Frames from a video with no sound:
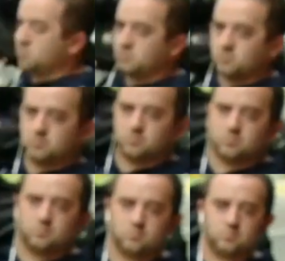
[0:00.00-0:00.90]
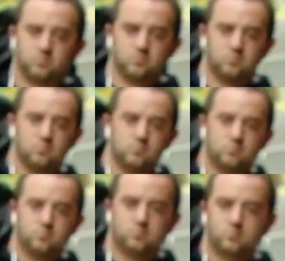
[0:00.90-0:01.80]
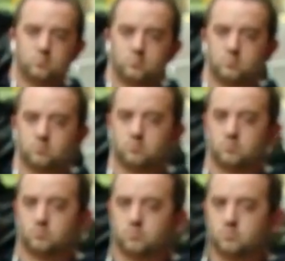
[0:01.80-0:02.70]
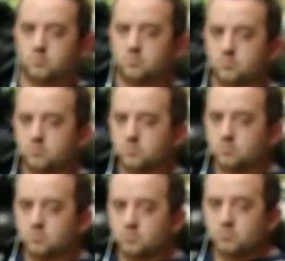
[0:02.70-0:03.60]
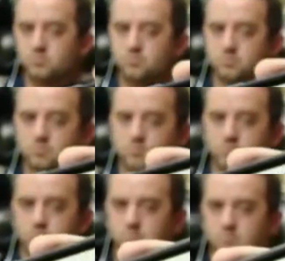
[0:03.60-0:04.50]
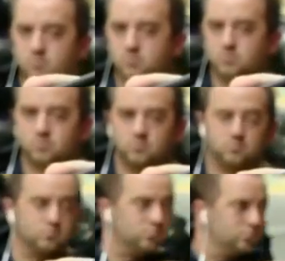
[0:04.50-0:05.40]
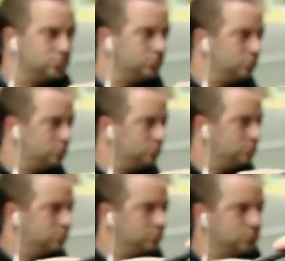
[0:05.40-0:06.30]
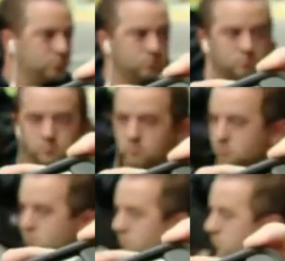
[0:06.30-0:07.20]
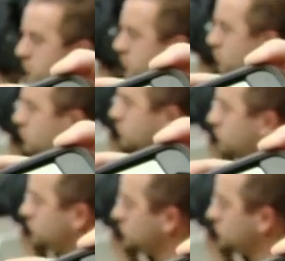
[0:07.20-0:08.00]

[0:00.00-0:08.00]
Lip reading: (silent)